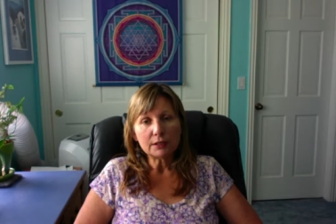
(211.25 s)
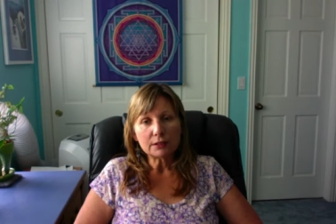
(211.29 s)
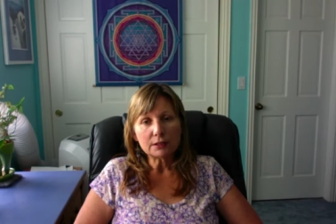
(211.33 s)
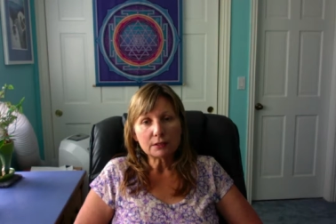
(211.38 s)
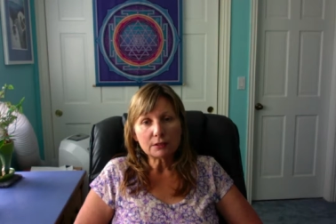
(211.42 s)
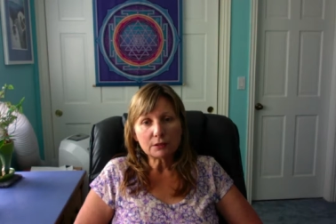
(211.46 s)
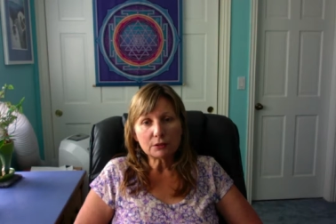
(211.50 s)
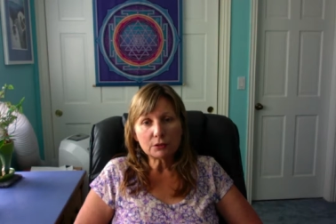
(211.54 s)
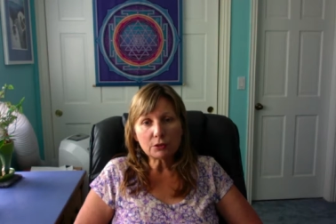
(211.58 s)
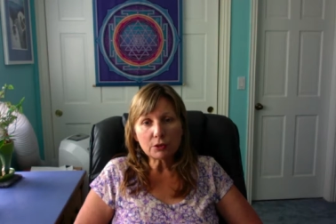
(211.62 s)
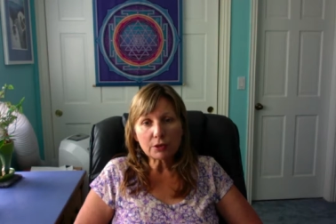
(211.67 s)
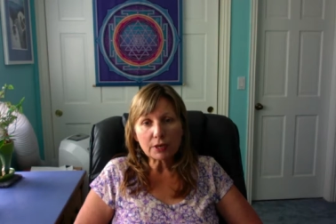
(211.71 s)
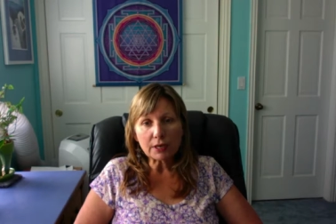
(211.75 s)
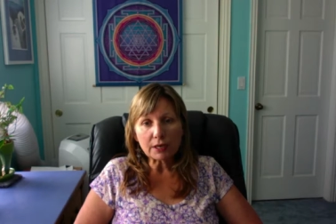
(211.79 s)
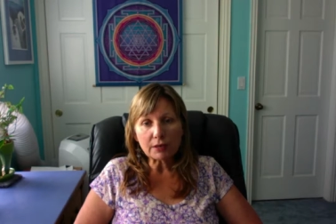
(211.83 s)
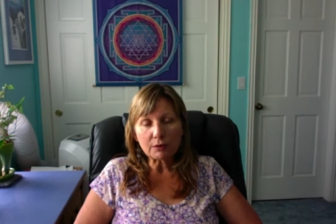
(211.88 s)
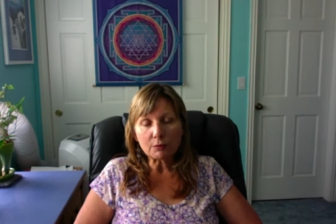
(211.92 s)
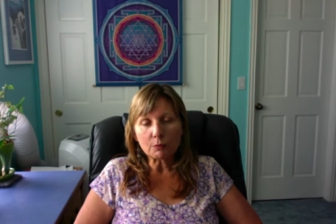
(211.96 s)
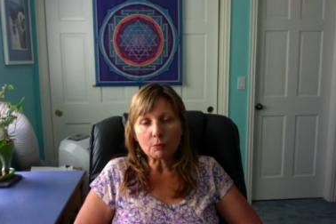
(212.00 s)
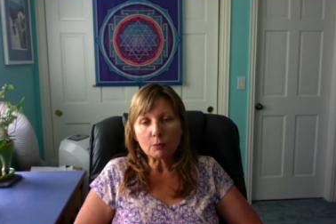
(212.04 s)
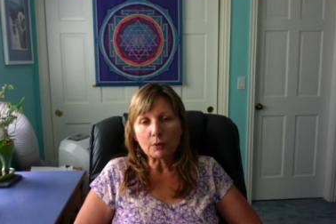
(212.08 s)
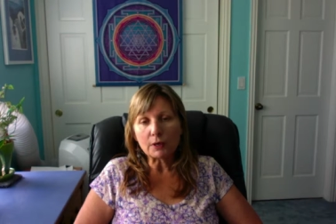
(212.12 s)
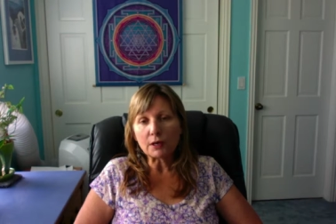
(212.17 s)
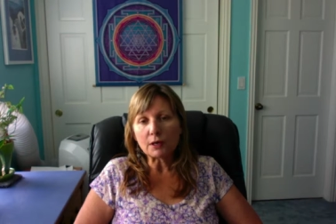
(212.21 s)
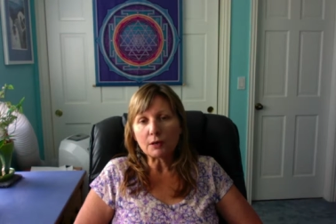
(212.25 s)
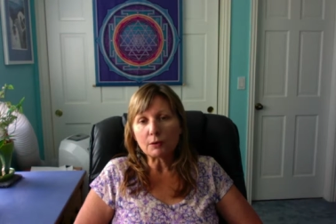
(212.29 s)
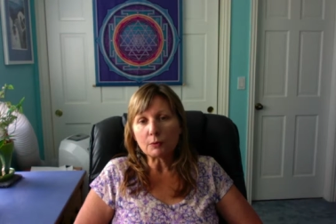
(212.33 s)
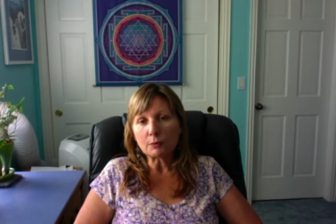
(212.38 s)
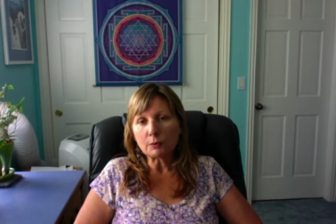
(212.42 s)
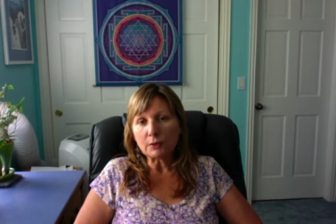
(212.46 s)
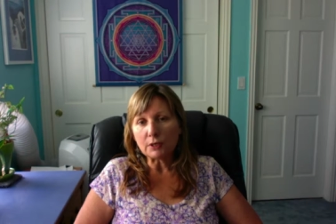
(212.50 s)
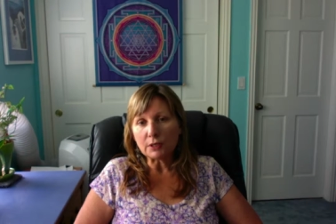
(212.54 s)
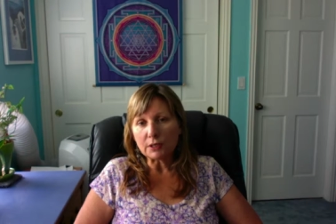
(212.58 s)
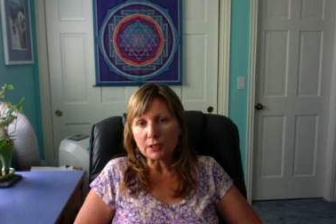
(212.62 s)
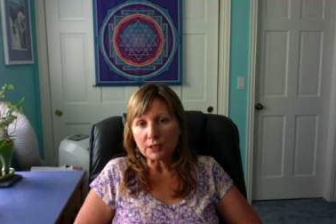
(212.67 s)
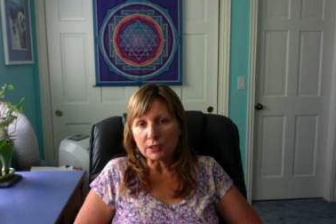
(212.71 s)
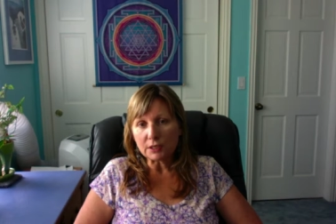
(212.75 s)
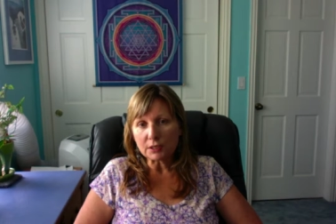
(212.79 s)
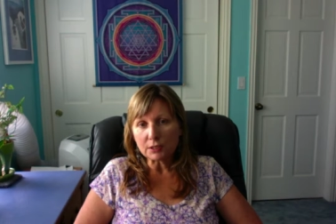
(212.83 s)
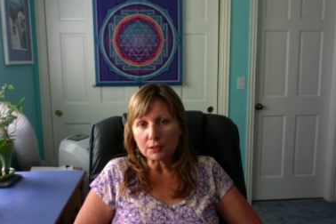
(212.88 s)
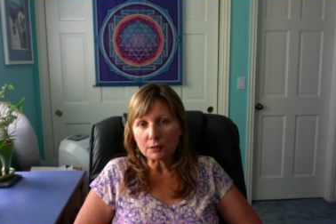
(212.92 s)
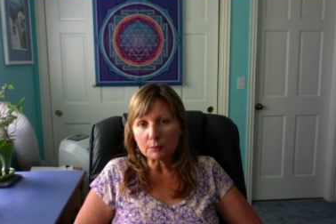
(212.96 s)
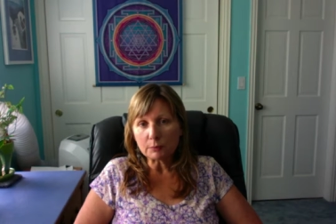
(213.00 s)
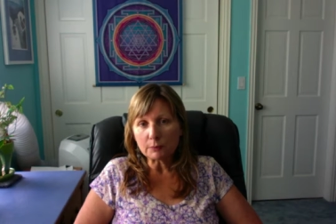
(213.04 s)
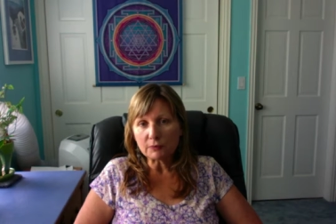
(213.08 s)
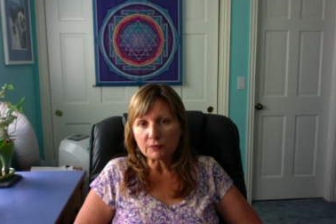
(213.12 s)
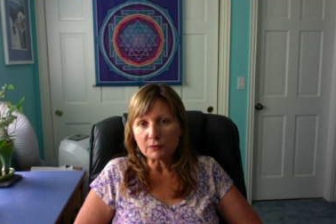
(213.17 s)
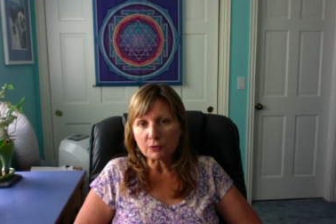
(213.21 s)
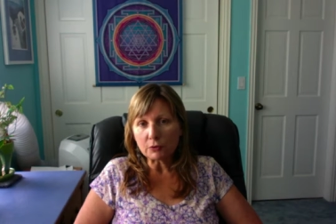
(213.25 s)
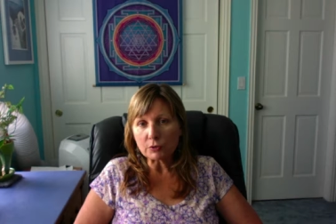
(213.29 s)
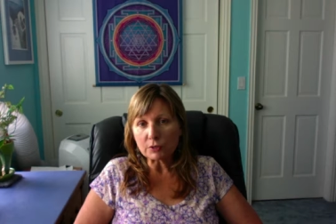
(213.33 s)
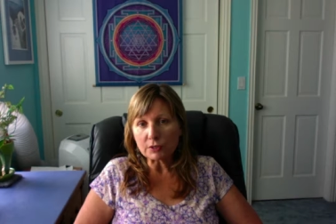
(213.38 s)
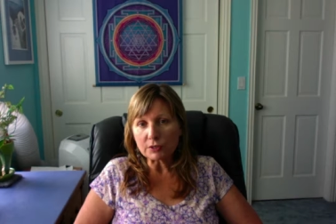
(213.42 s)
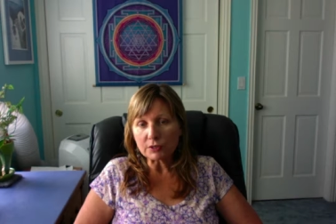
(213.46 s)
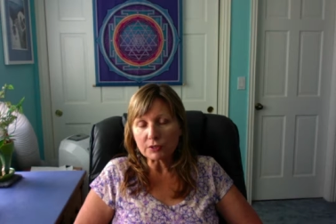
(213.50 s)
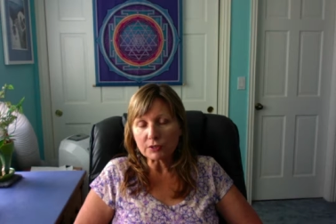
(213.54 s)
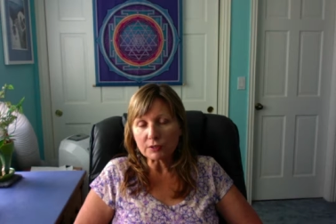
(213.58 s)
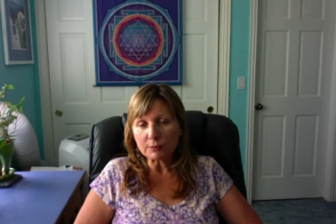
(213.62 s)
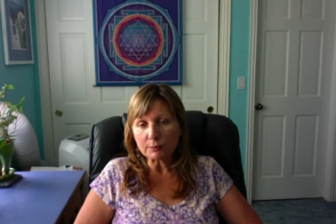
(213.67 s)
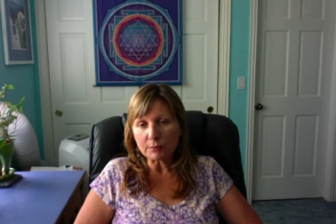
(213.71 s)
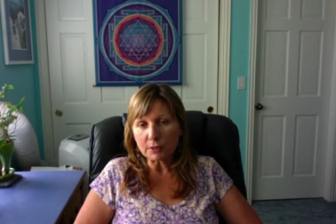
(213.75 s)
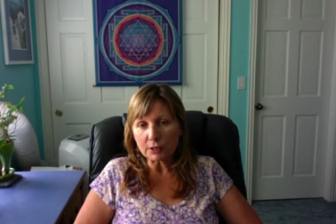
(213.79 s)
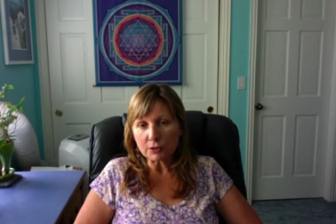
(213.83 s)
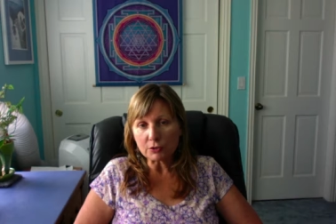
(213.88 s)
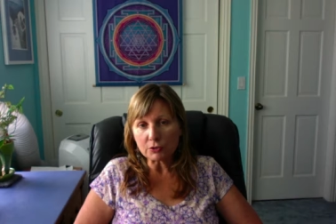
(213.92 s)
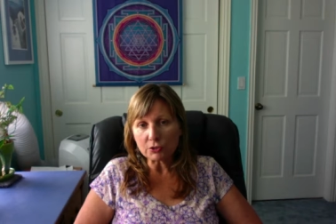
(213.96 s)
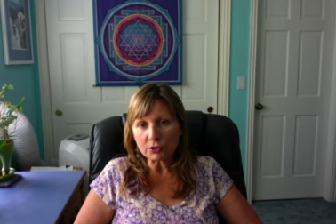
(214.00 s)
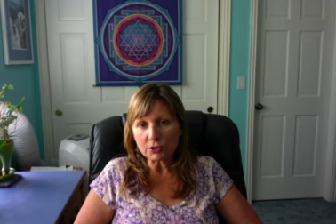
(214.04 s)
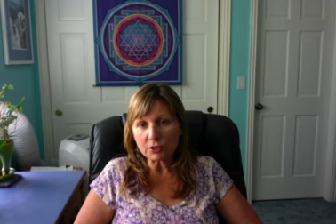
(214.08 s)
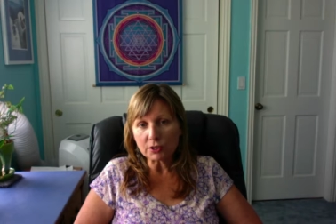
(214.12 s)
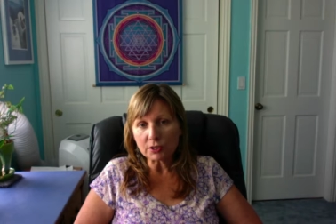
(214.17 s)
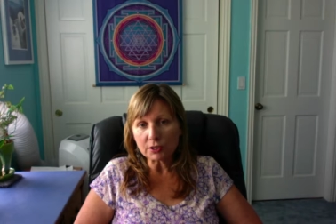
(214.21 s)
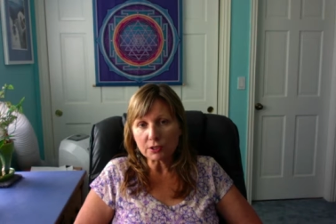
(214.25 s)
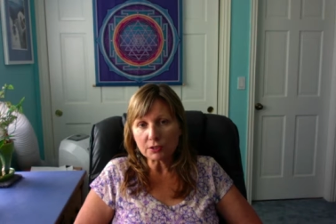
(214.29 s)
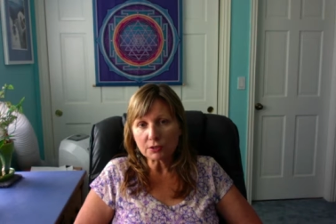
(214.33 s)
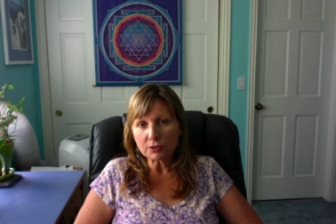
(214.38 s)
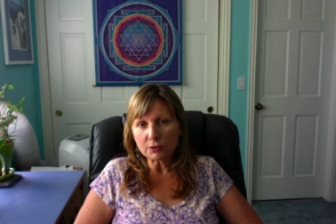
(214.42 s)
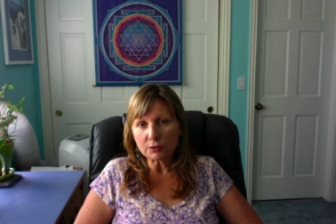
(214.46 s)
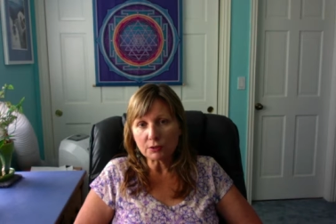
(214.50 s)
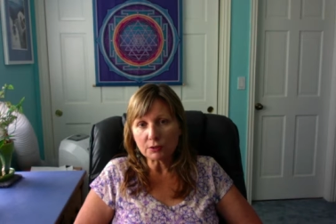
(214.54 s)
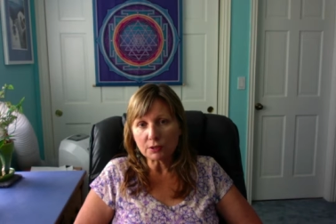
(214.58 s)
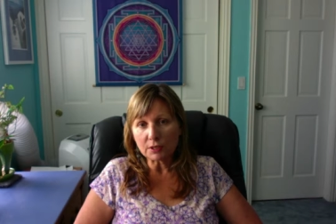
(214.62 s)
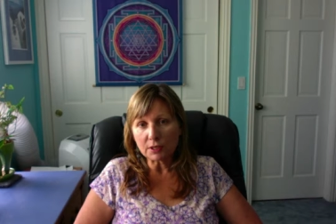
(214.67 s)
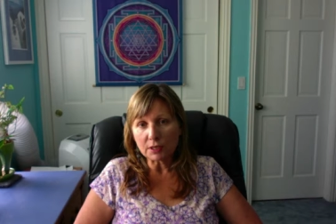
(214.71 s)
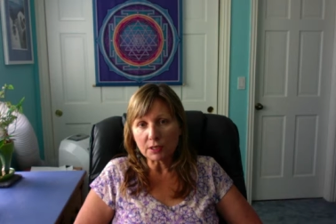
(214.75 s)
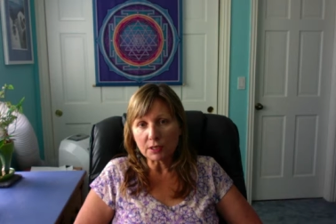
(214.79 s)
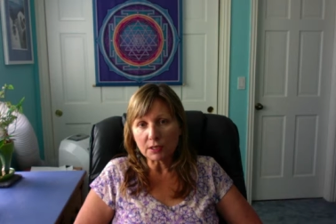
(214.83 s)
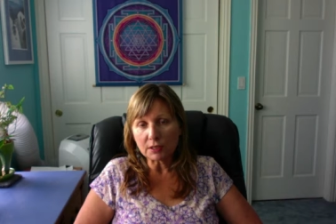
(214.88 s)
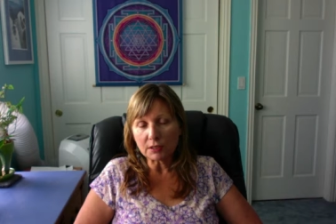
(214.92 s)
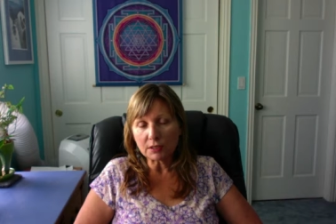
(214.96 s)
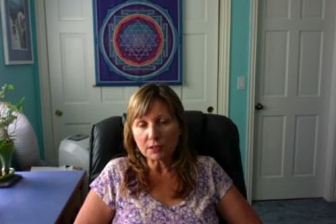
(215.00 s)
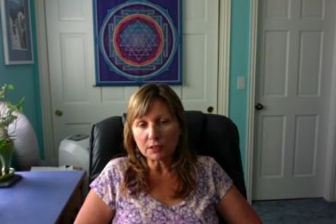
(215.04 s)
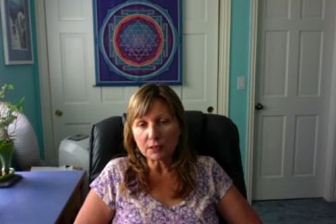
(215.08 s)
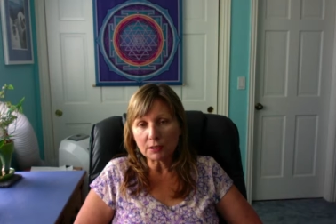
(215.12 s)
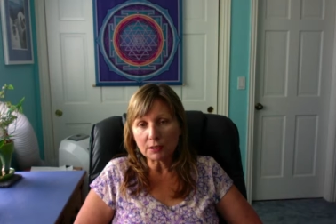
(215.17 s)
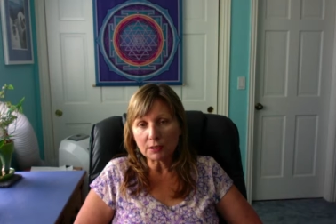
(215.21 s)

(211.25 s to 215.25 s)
look at where we need to focus some energy so that,